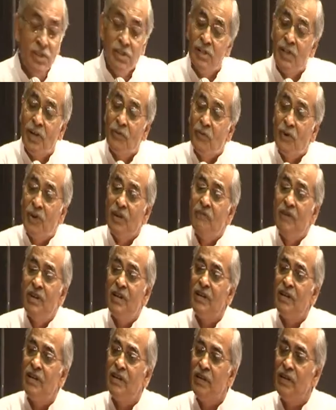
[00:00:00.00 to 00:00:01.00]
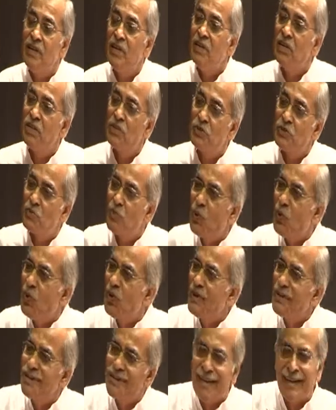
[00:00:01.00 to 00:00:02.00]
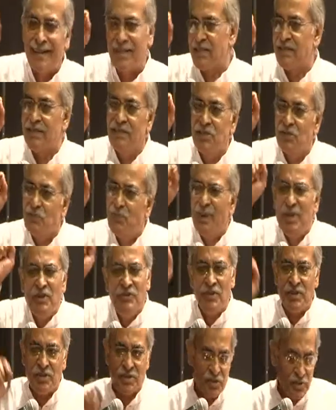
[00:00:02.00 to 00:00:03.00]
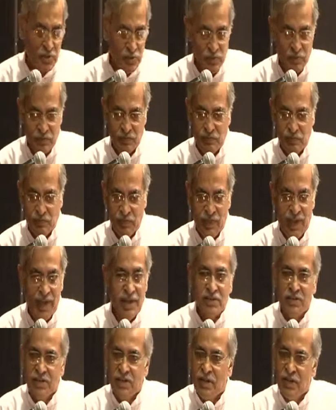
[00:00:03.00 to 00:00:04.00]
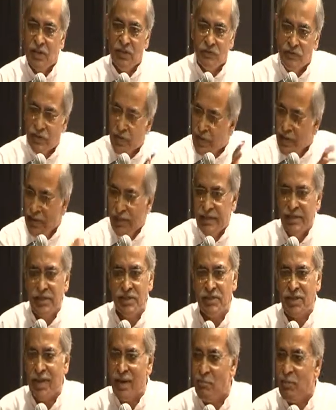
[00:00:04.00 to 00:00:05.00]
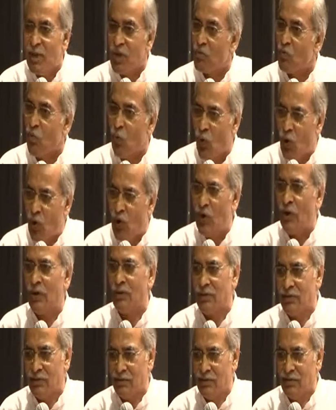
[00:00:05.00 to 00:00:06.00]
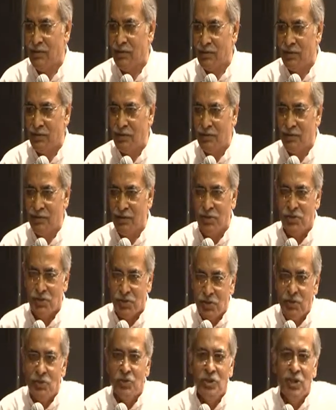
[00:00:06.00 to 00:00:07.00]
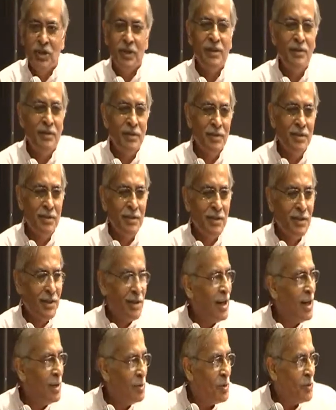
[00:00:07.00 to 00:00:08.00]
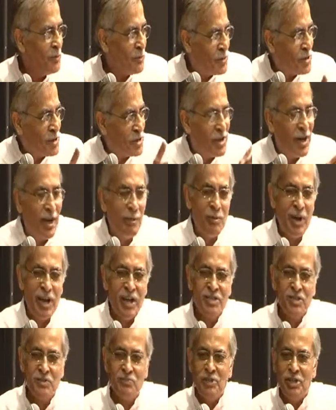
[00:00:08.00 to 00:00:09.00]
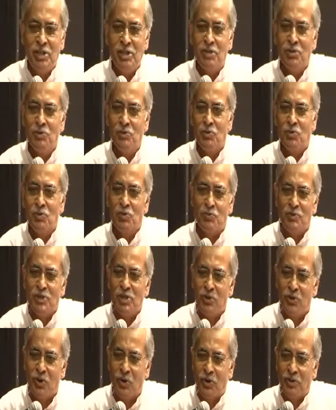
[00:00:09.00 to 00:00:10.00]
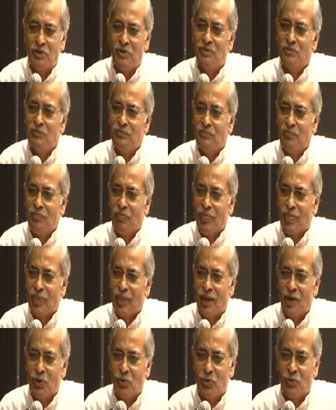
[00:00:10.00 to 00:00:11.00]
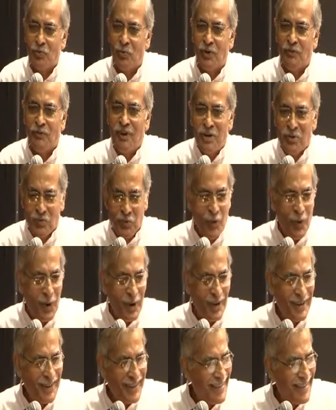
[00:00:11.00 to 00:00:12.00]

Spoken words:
Therefore, even in his small text, his manifesto, as he unfurled his epic war, his yuddha, Sreeram asked me to speak on how to prevent war.